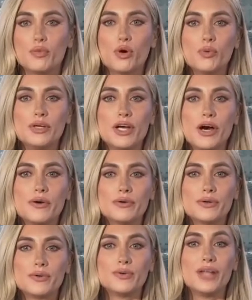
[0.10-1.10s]
For more, we
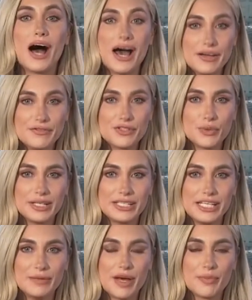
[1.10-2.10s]
go go live
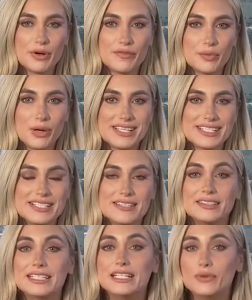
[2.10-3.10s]
to a key member of the
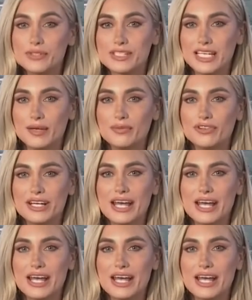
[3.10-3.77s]
president's legal team,